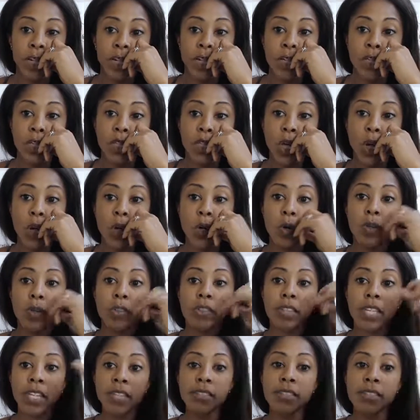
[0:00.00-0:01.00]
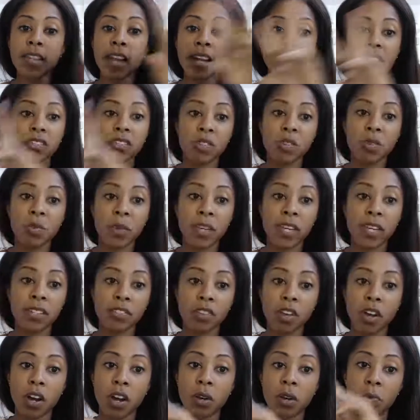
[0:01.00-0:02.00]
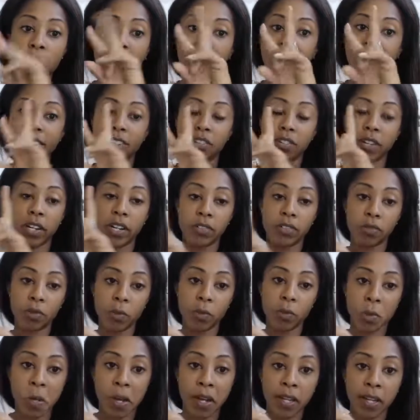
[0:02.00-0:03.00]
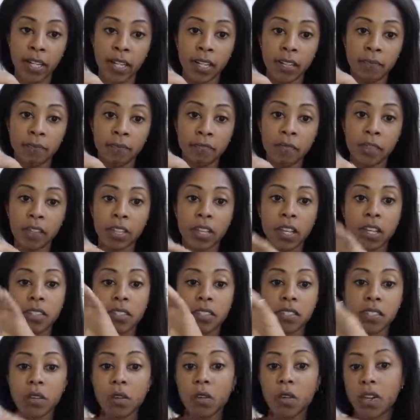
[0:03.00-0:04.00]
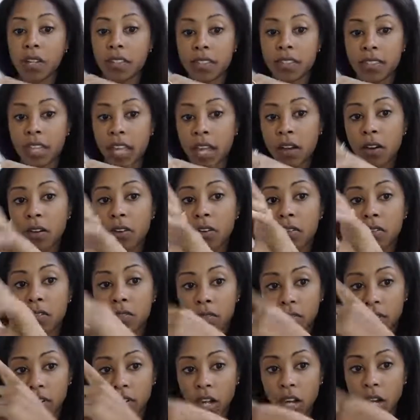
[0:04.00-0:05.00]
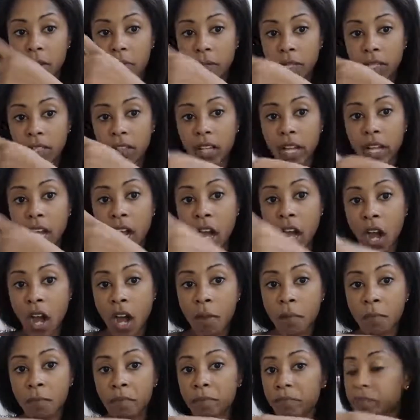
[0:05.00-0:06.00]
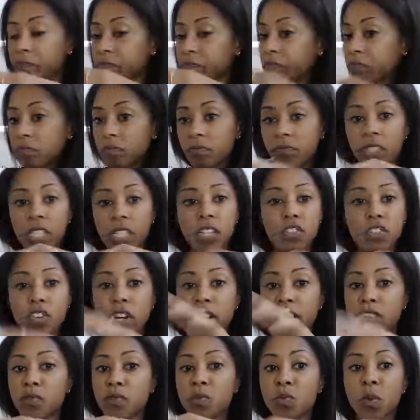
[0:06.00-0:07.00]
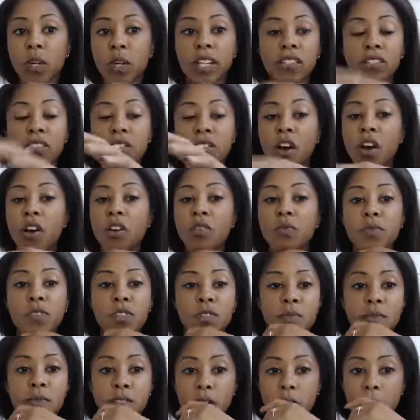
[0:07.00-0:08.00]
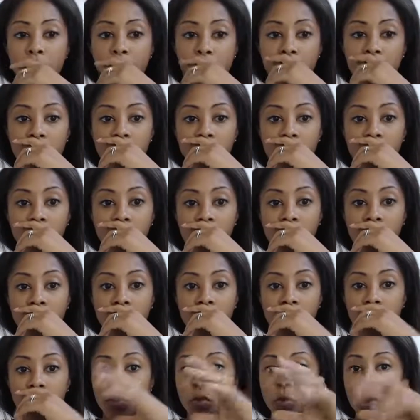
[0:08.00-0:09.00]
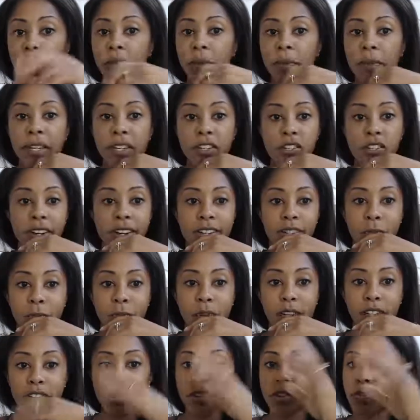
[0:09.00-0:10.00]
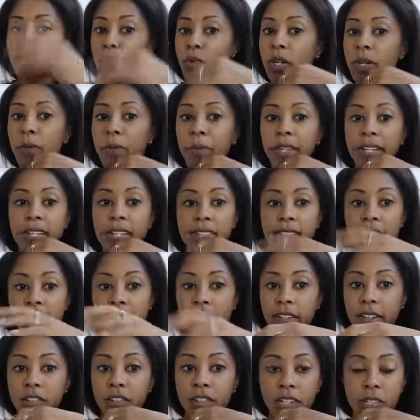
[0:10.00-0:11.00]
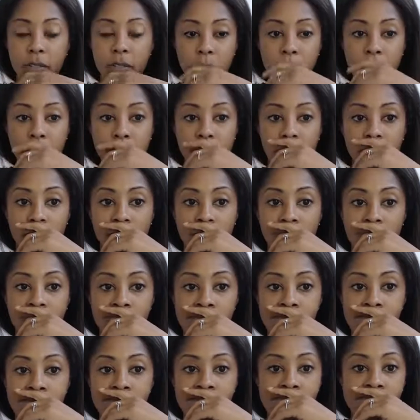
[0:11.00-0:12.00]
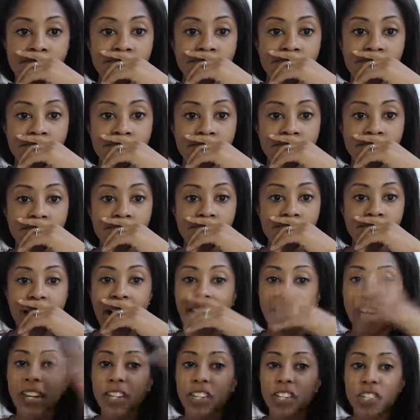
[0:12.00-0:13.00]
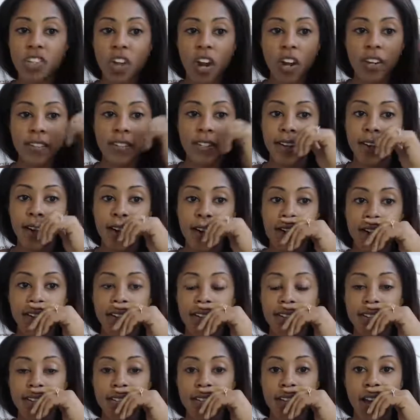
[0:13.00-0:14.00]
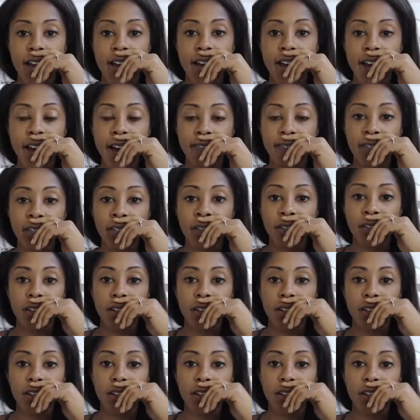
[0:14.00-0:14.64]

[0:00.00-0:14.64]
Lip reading: So these next 2 weeks, y'all, we got Transform 20. It's still on sale, coming like up. Transform 20 is all we should be talking about. Your 20-minute transformation, your 20-minute daily transformation. I got to start today because I haven't.